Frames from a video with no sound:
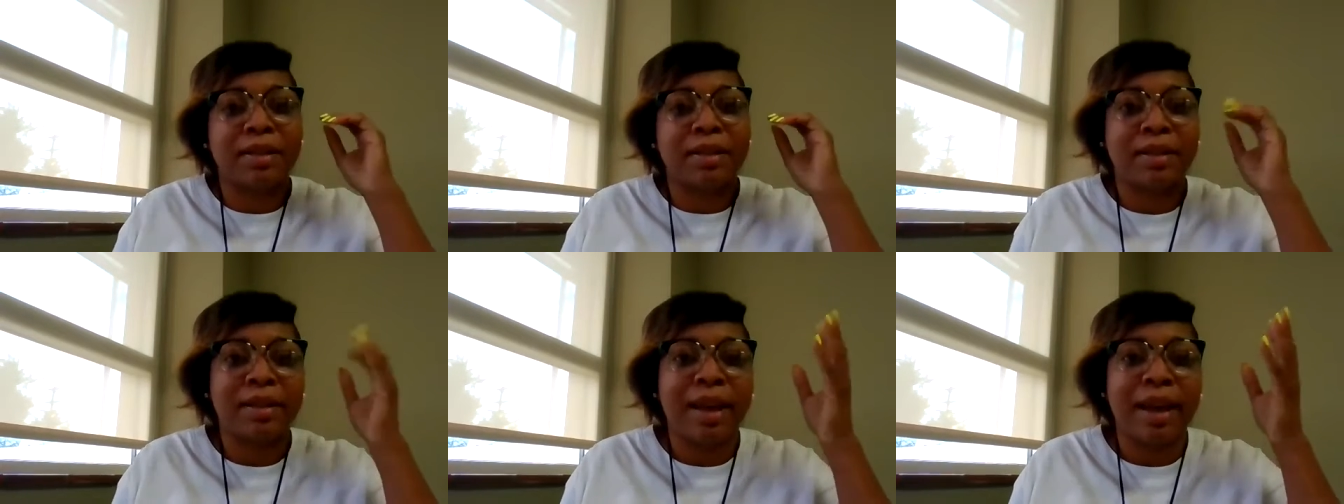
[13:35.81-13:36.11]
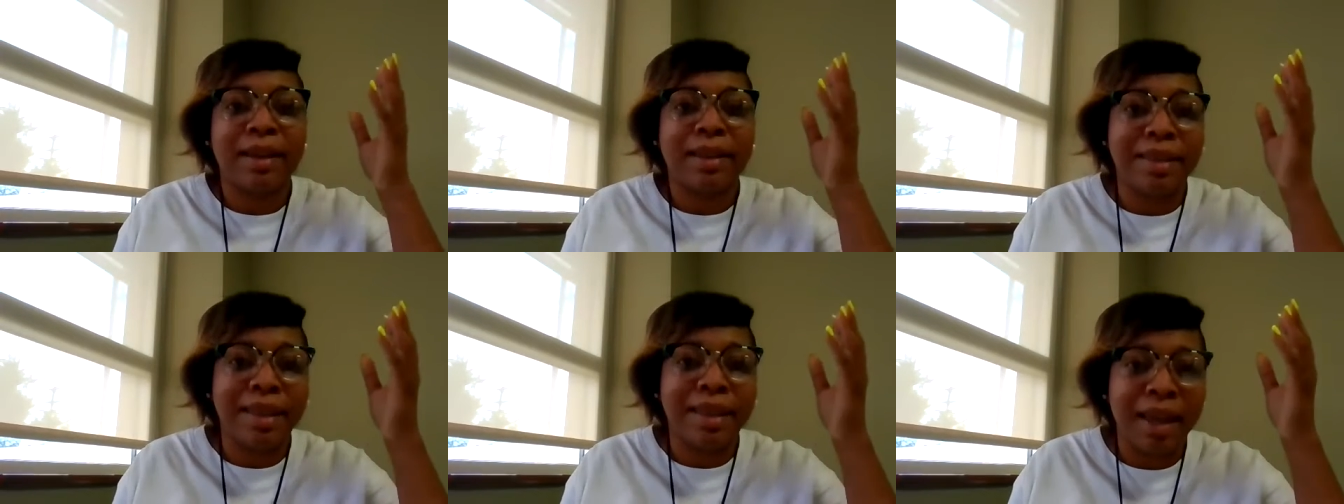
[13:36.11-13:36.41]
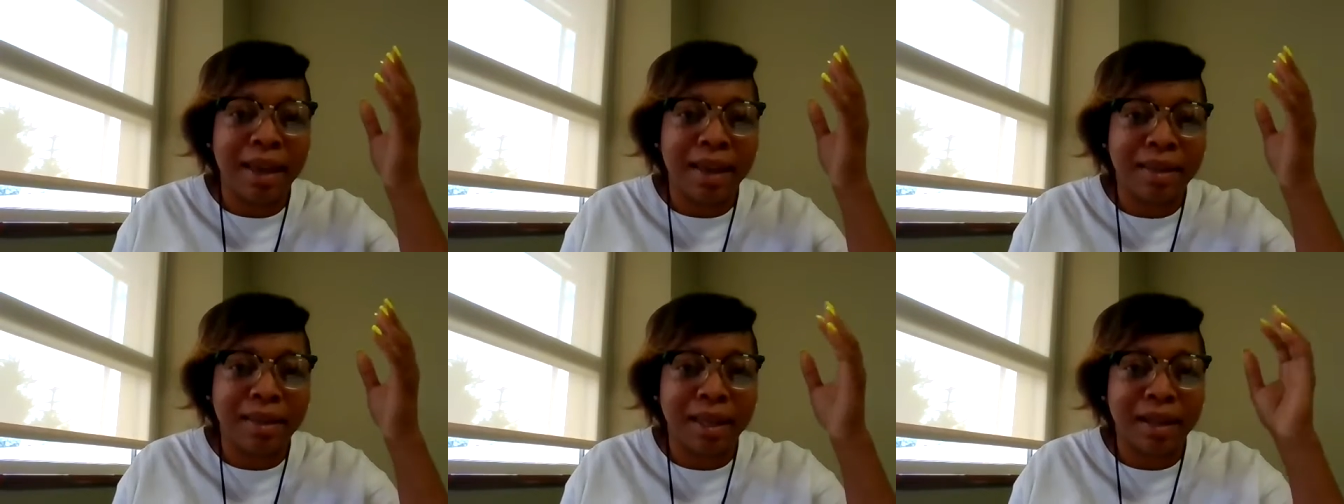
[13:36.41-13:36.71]
like
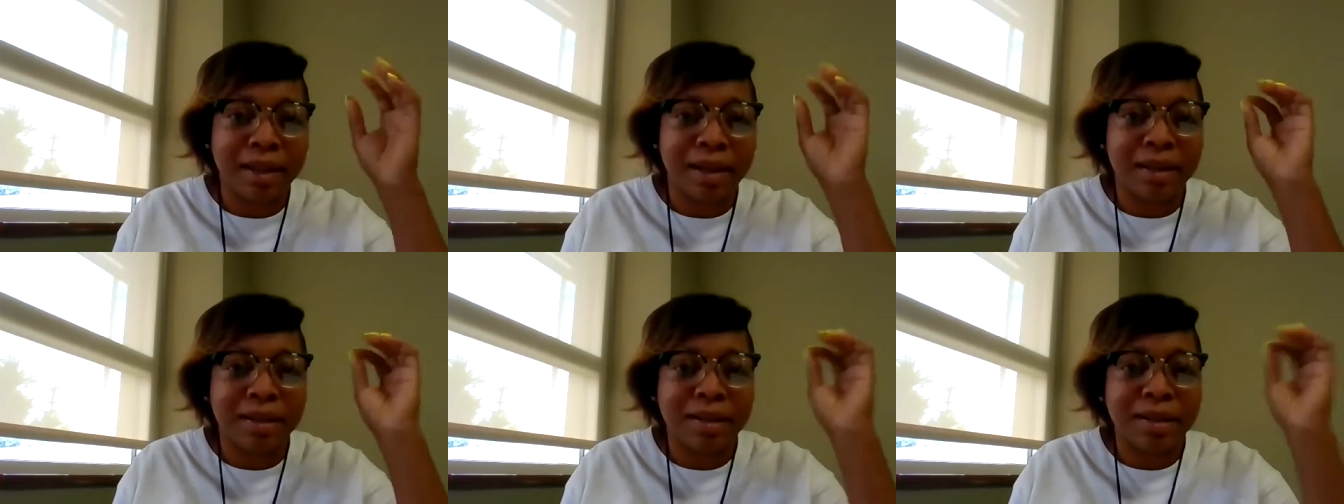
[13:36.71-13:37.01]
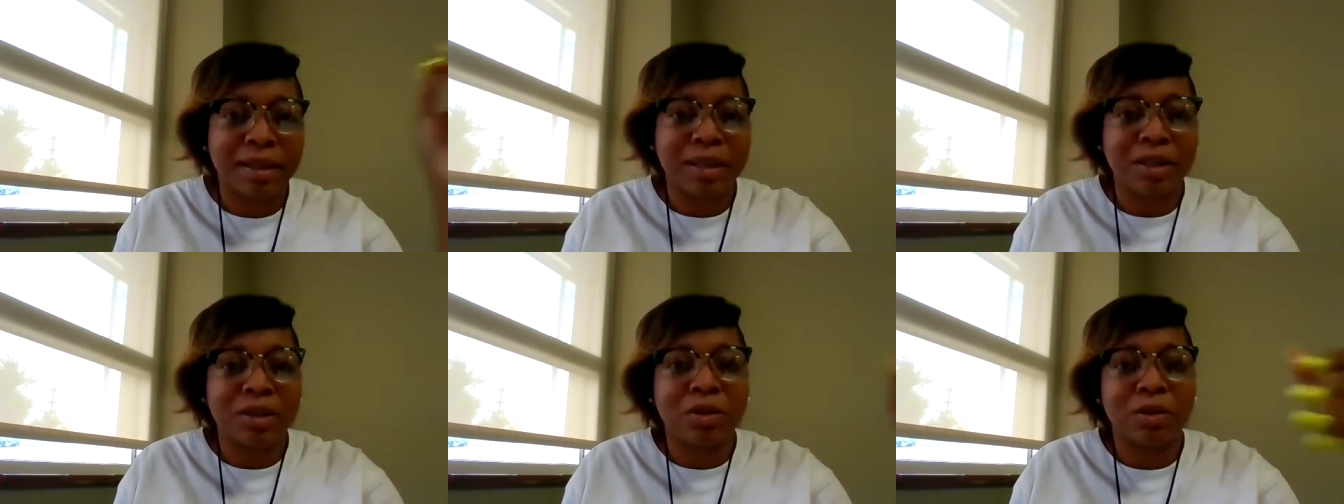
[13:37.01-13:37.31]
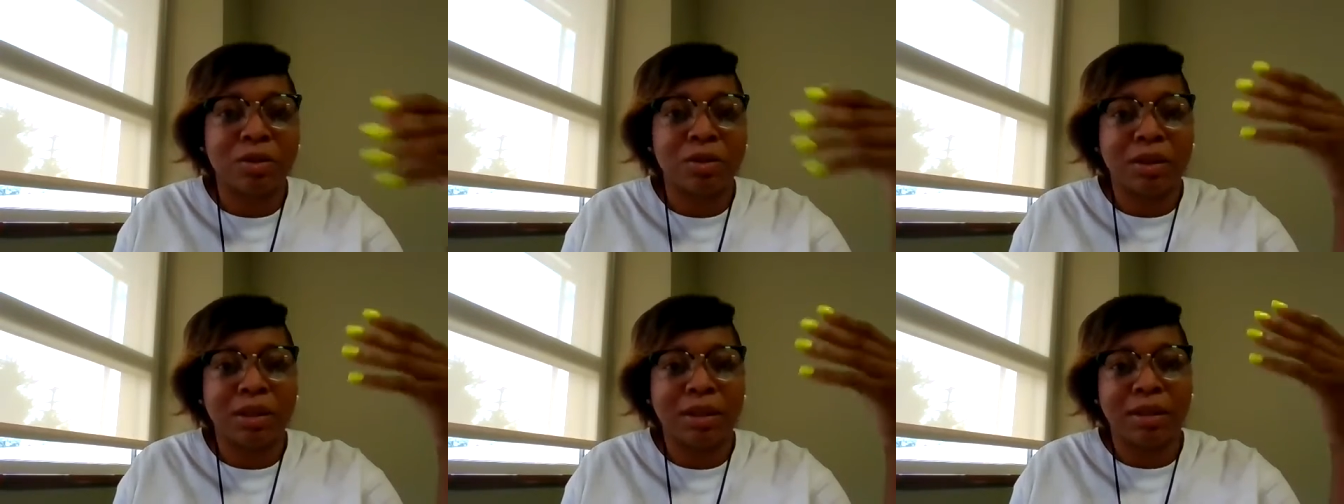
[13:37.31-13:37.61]
that are
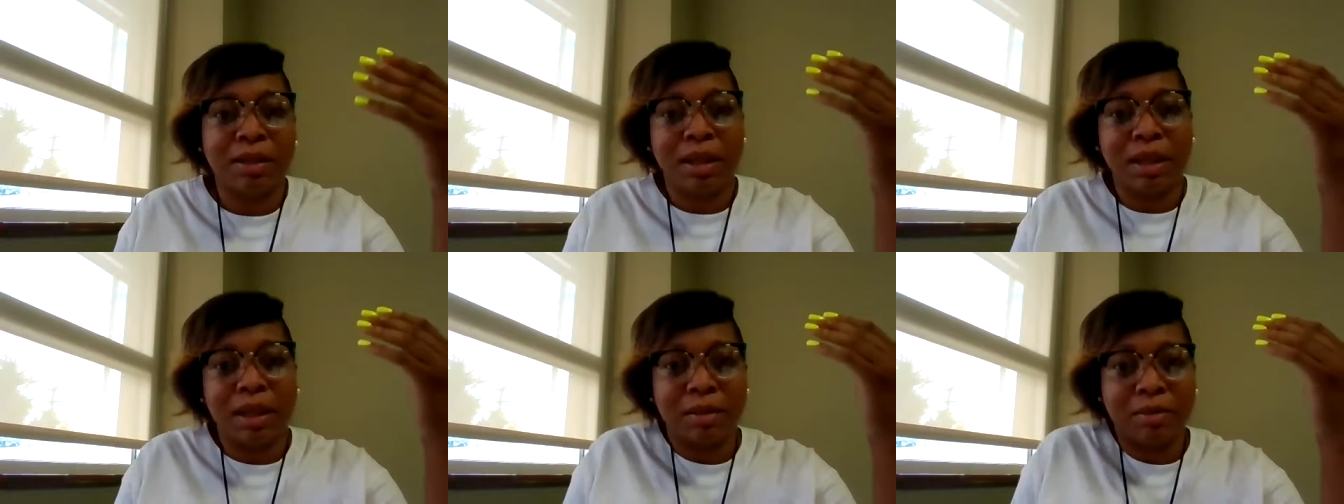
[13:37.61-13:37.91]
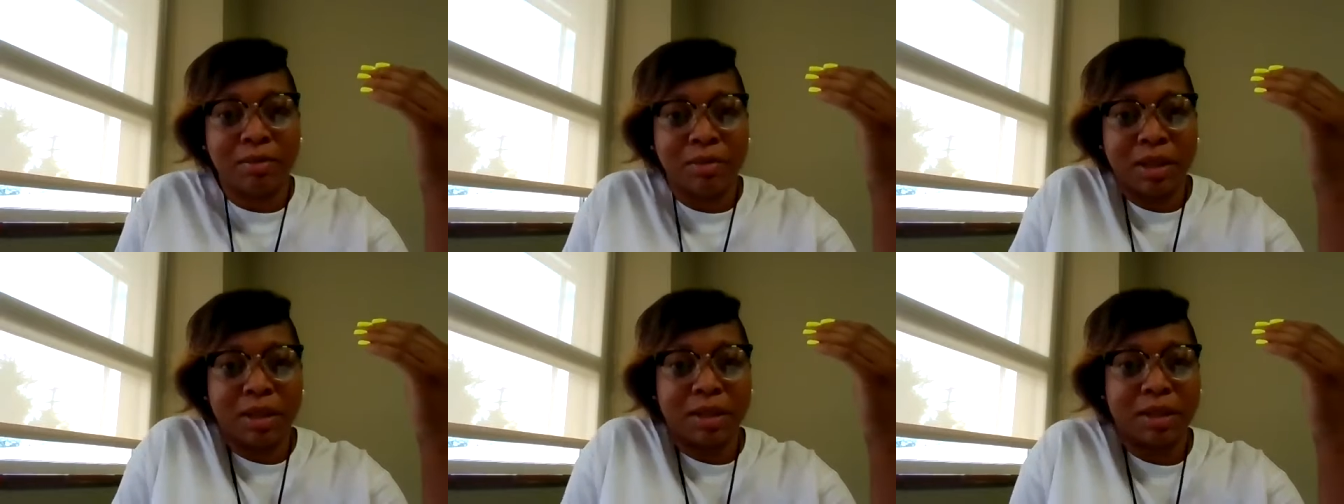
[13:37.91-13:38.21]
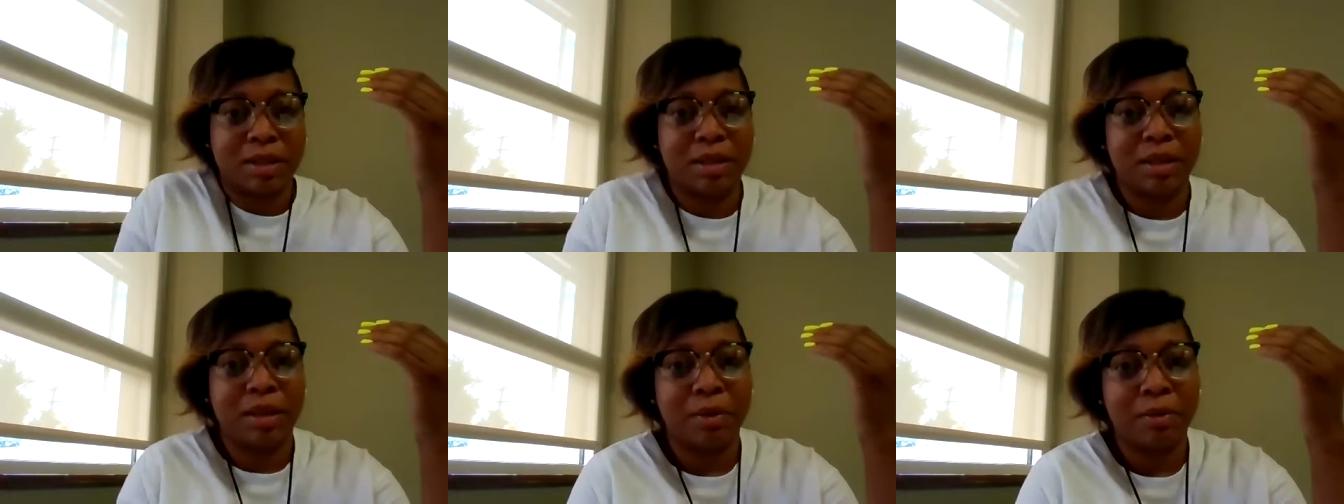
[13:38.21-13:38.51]
essential to them,
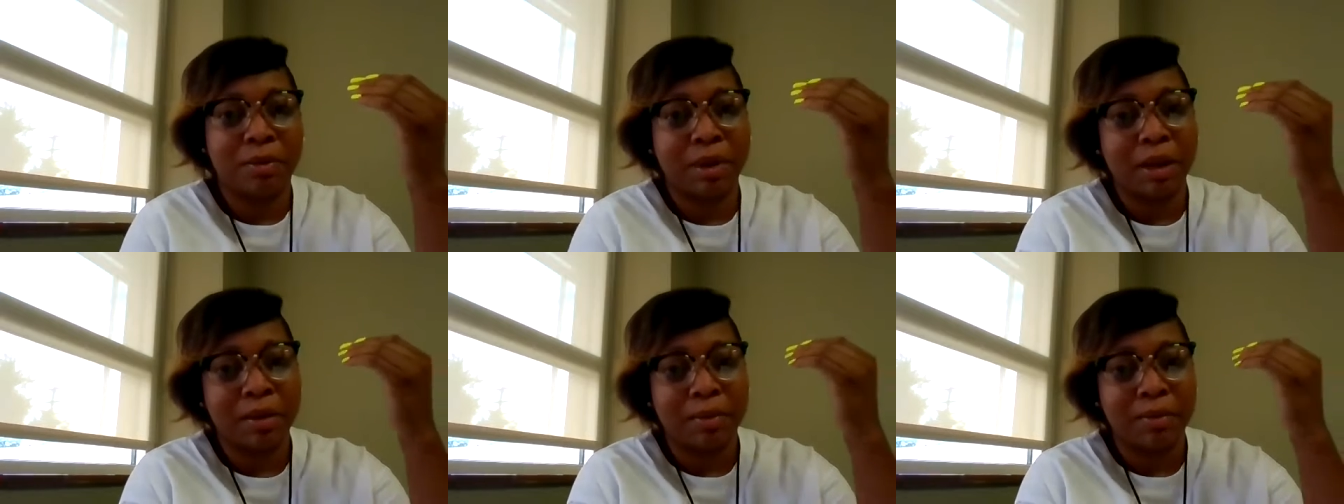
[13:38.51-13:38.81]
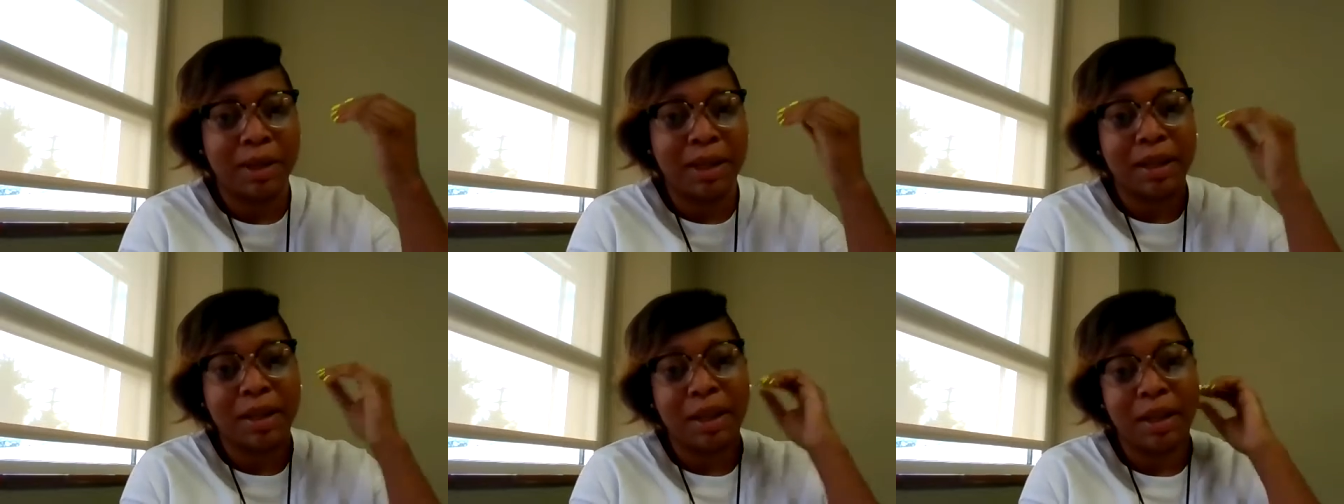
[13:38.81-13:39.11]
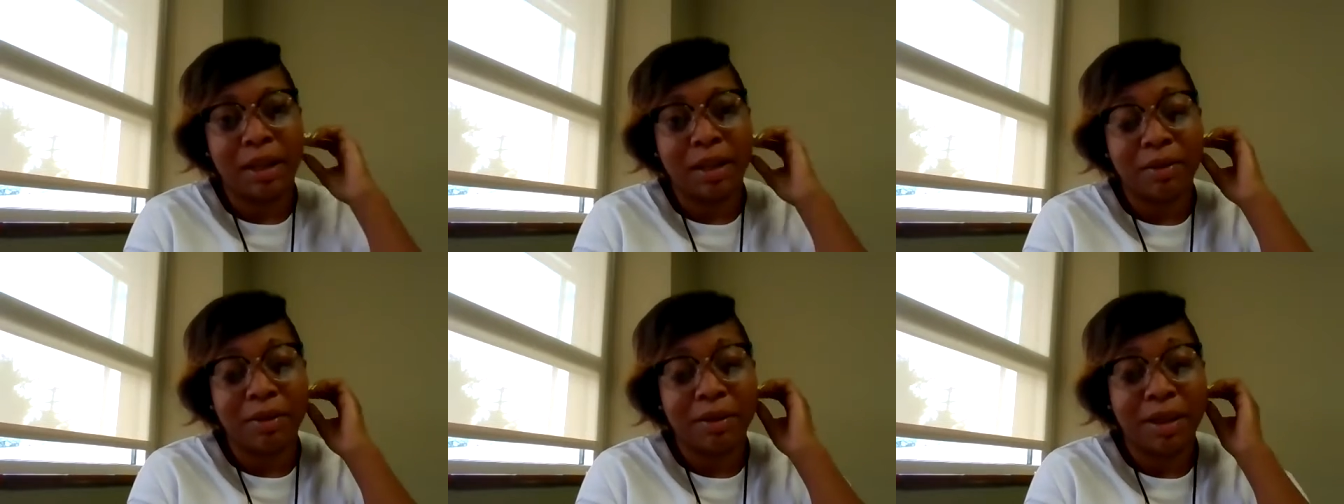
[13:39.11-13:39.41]
just their well-being and
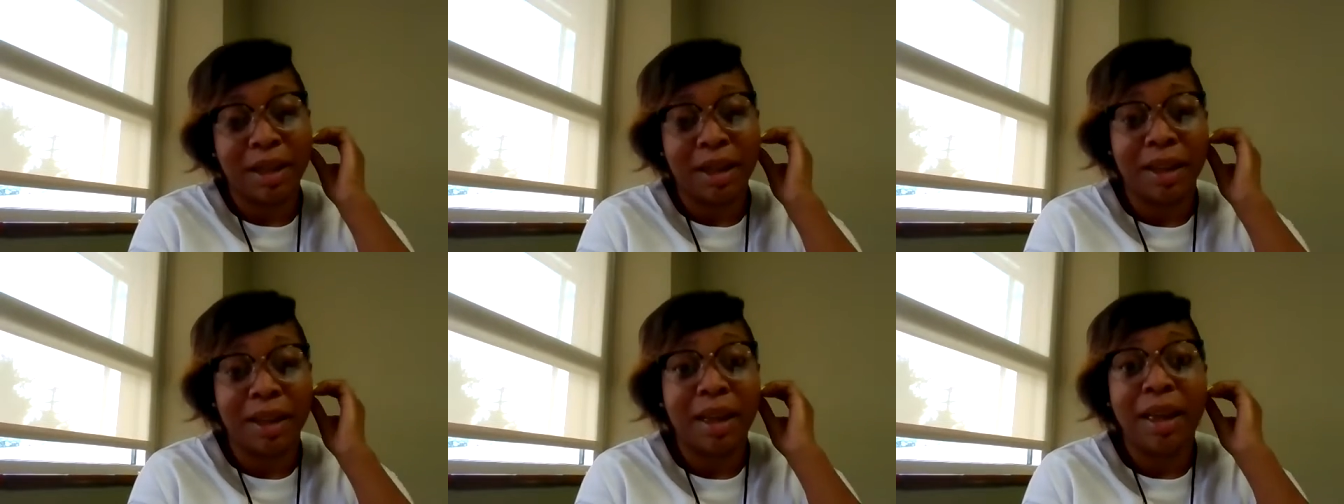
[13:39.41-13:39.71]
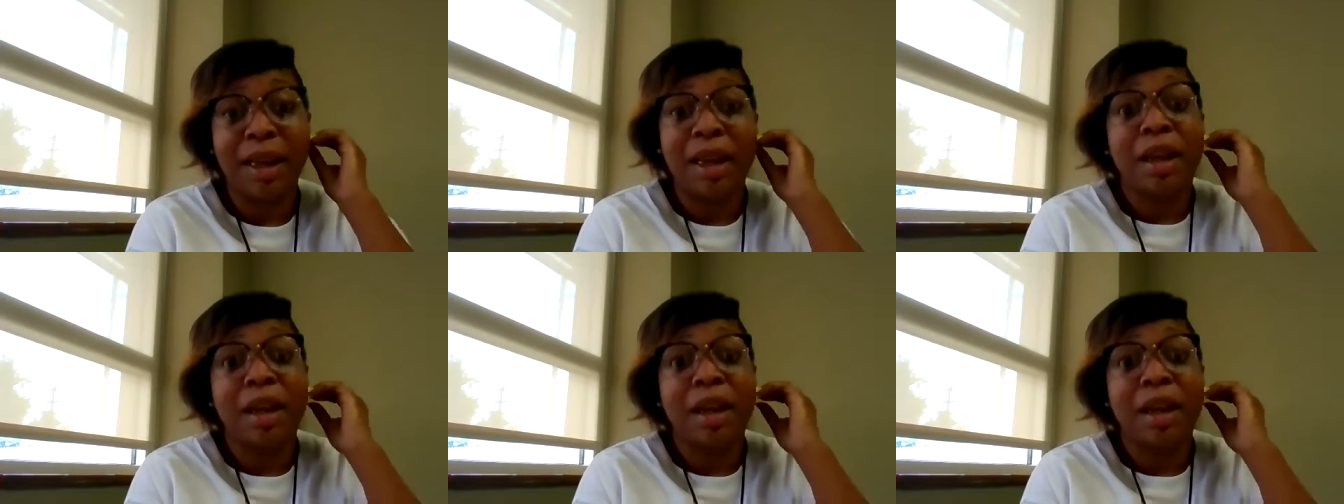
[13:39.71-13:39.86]
everything,